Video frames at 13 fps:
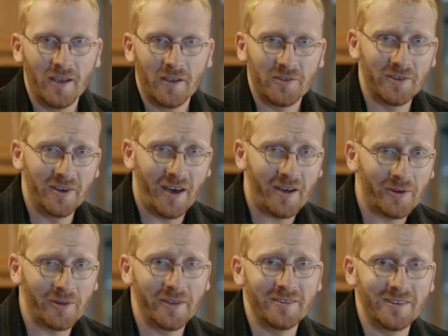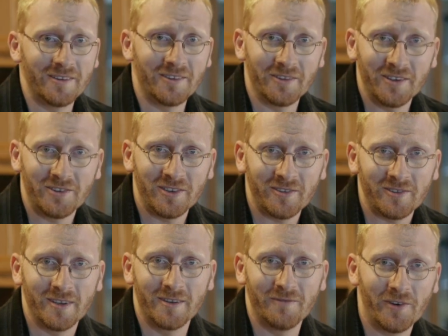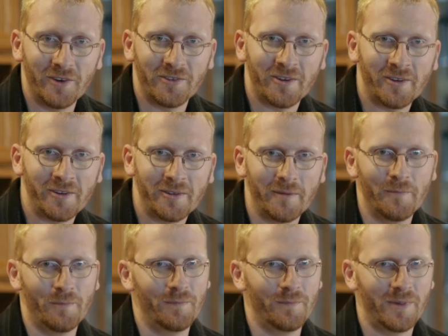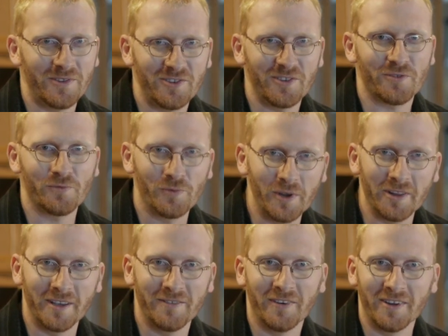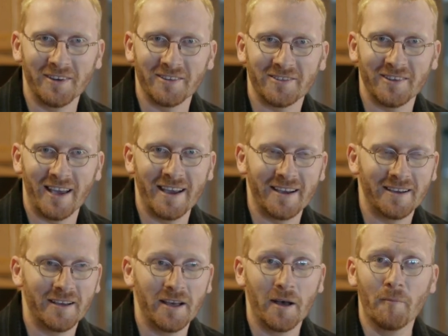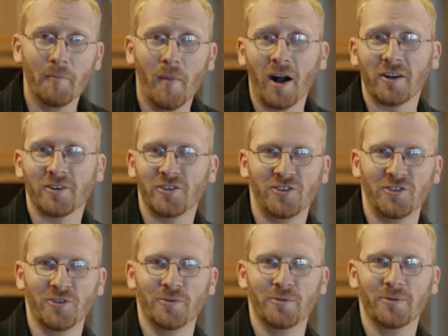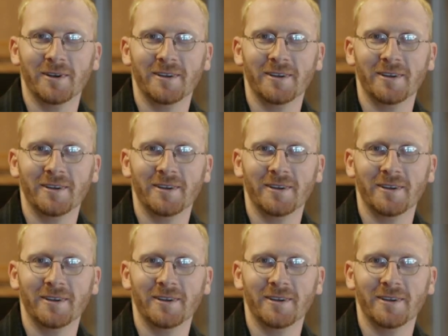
So not only is it delicious and versatile, but it's just really fun to say. Maque Choux.